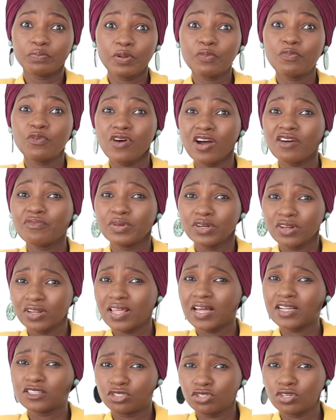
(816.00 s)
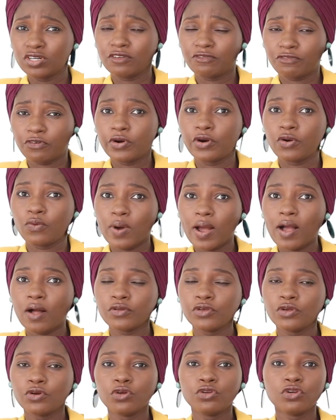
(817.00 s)
people who have been on that journey for a
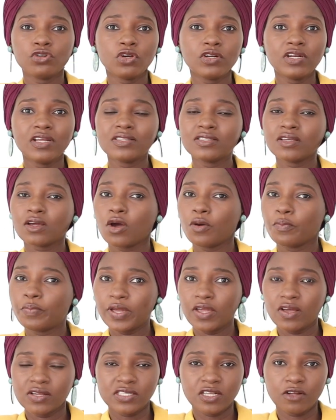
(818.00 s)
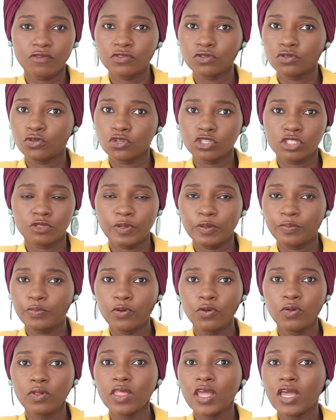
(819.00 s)
while. You don't need to compare yourself to those
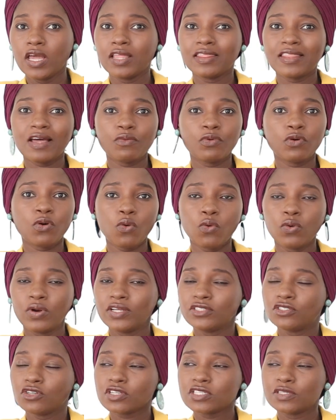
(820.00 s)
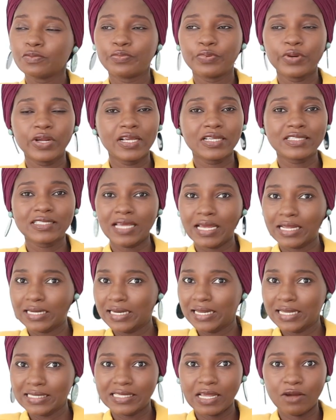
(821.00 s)
people. That will only just bring
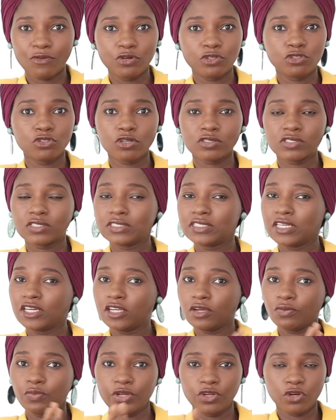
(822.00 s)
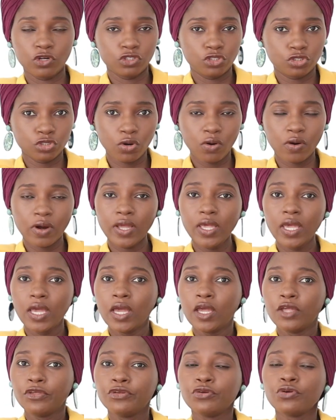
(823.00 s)
sadness. That will just take away your joy,
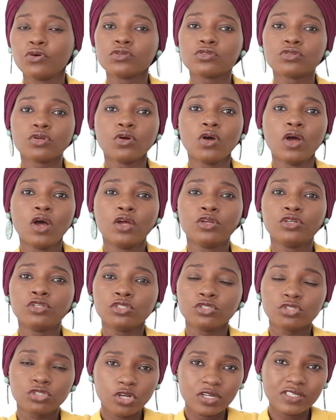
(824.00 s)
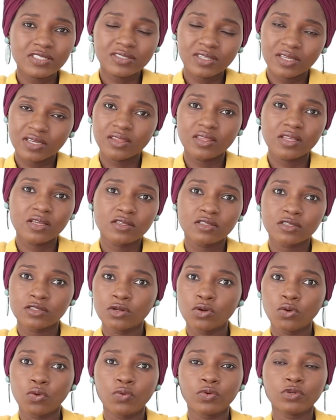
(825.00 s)
so just take things
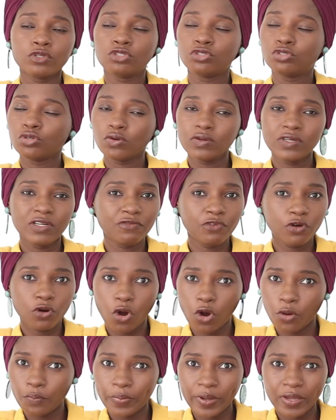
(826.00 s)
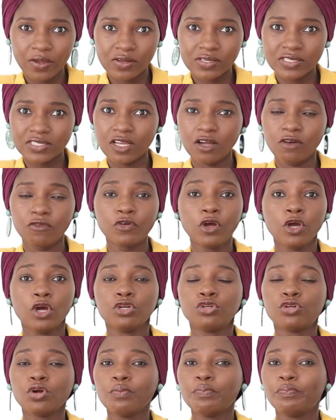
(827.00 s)
slow. Don't even compare yourself.
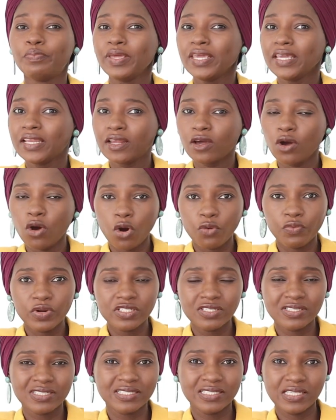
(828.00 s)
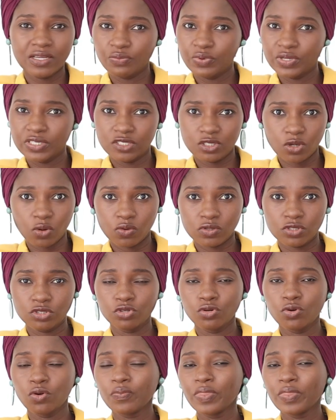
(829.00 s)
Don't be in a hurry to see results.